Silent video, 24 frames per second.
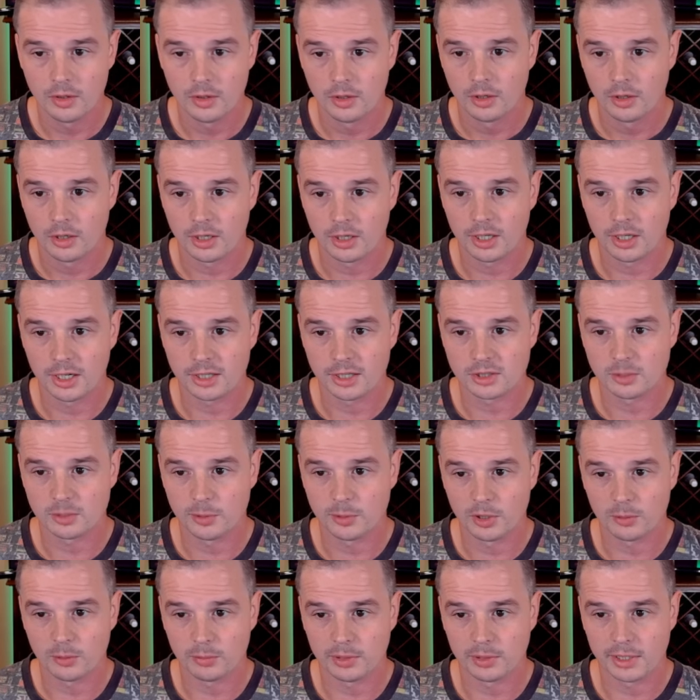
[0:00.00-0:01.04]
Alright, so
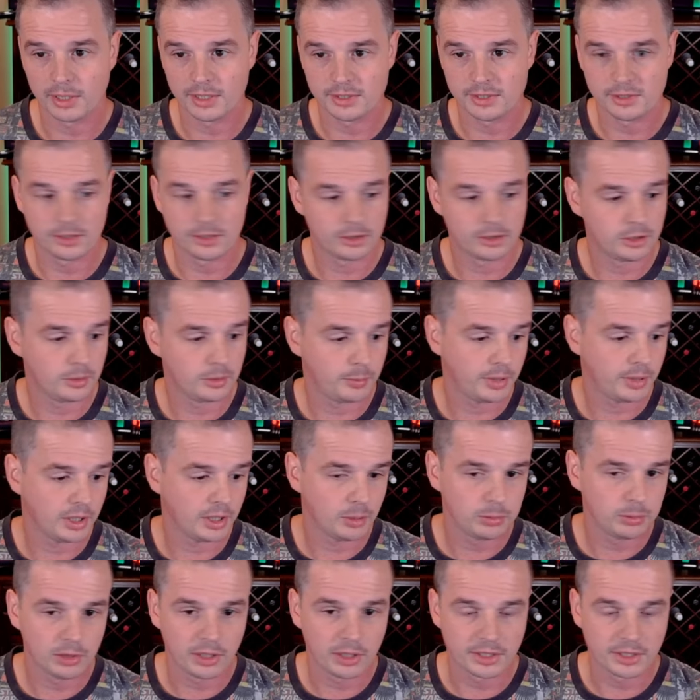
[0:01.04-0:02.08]
opponent plays their power
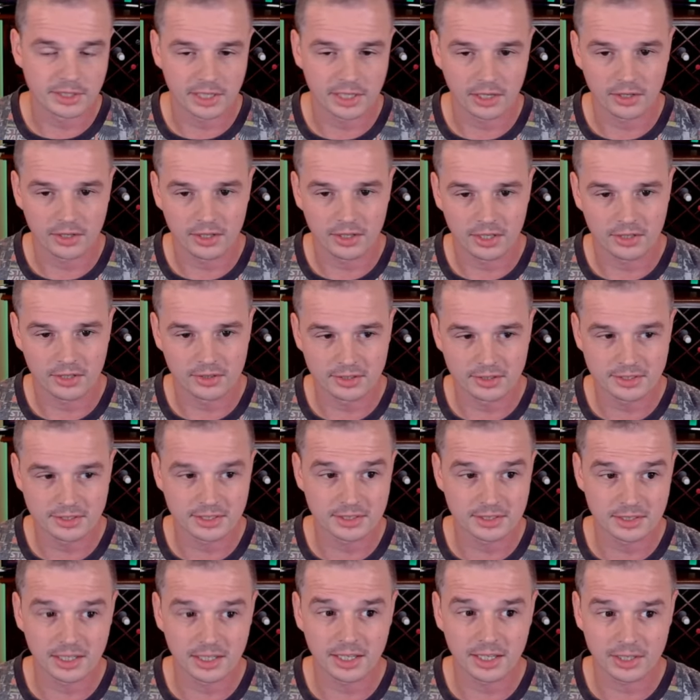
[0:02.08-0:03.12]
plant out here. This
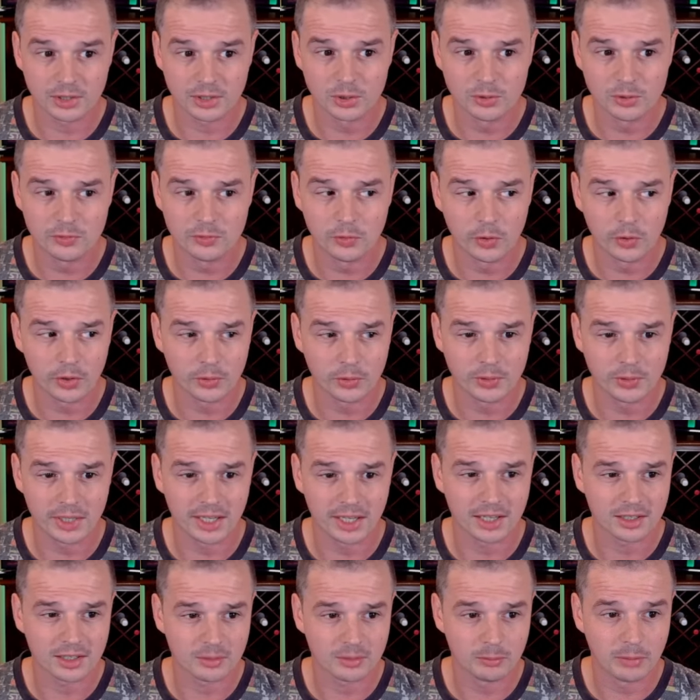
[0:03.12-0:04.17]
is like an all-foil
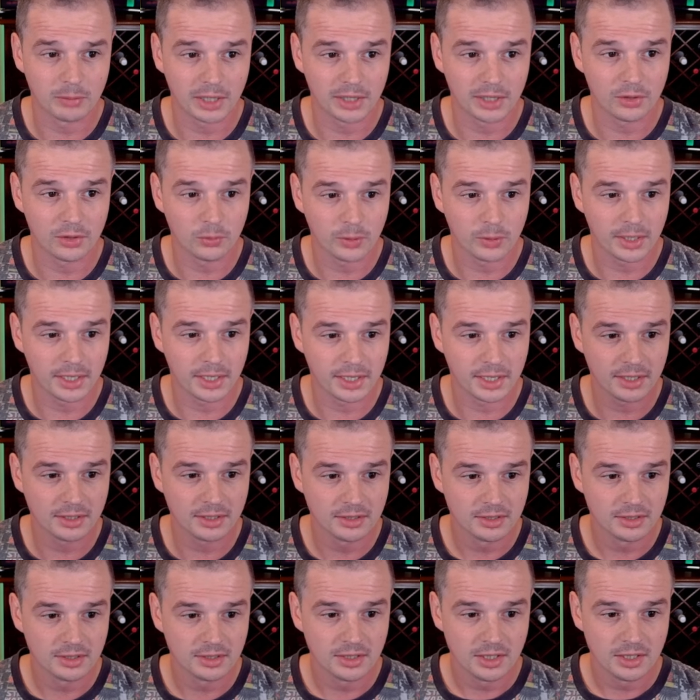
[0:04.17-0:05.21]
deck, by the way.
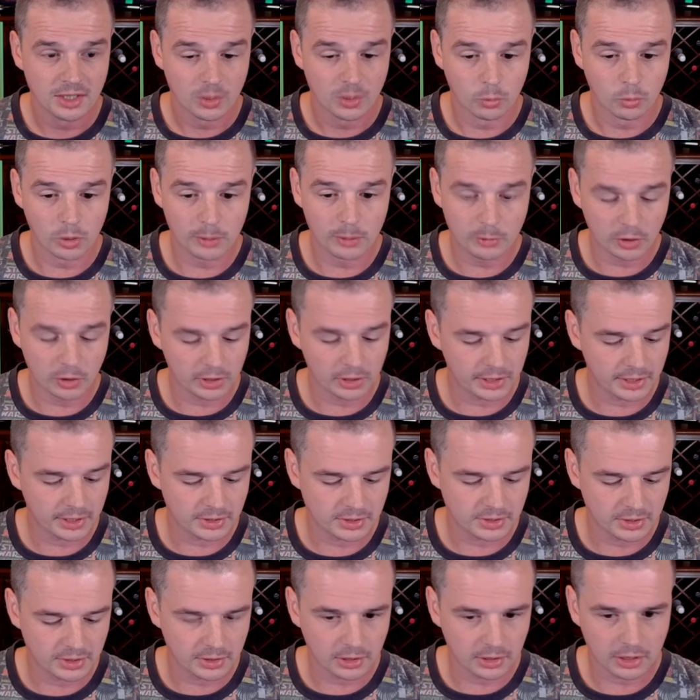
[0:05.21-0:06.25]
Wormcoil
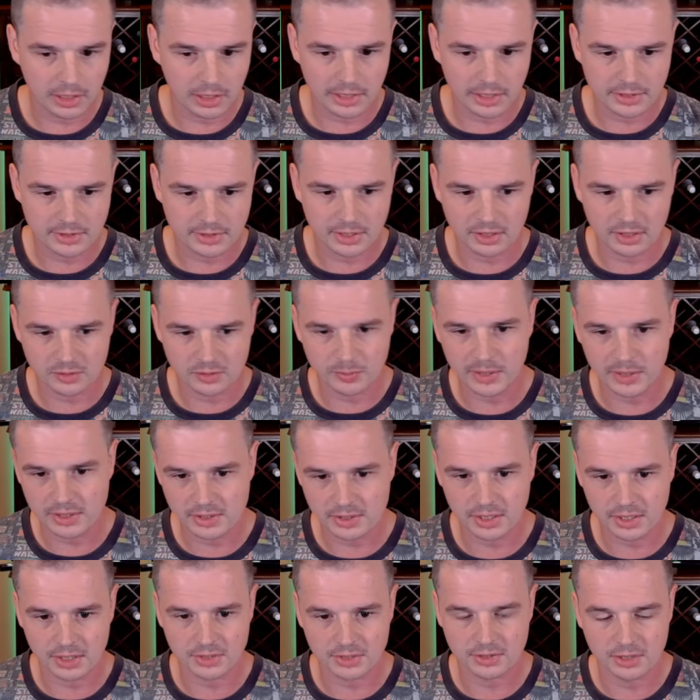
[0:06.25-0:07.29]
Engine. Alright, so that's best
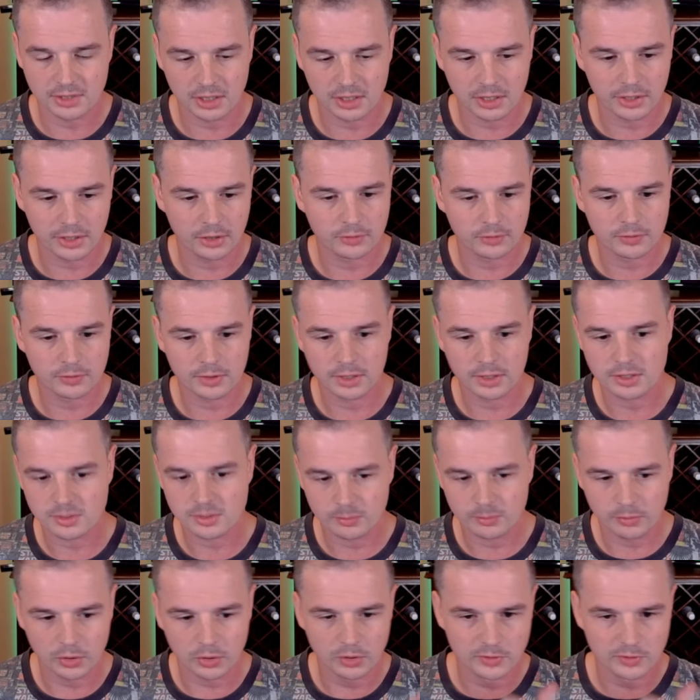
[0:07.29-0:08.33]
case scenario for us.
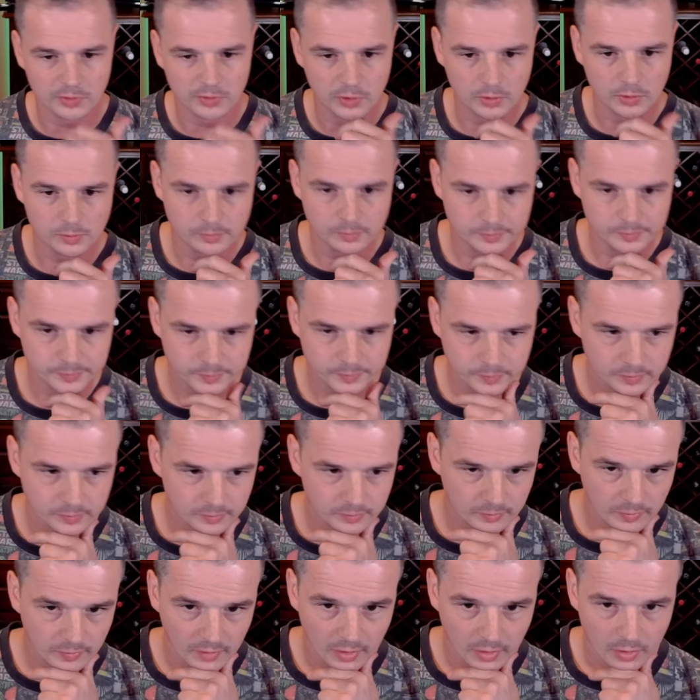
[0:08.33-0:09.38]
Beautiful.
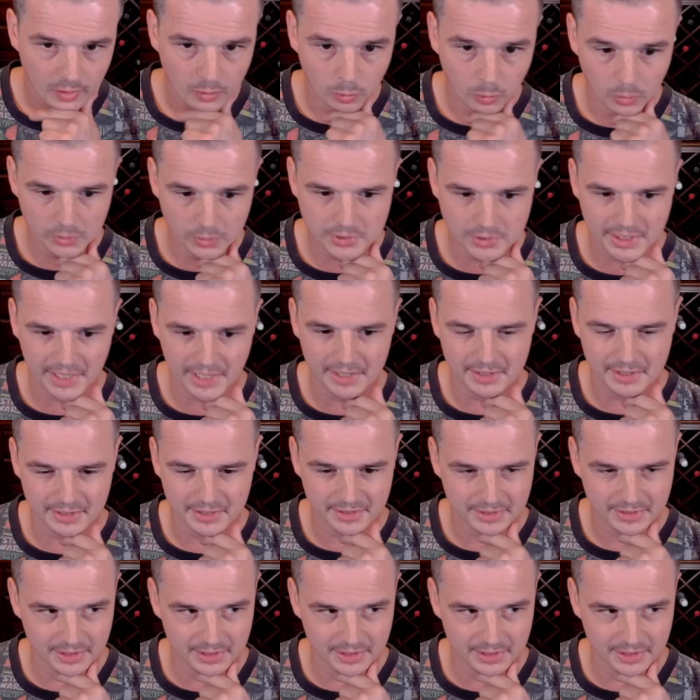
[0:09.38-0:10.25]
We'll take it.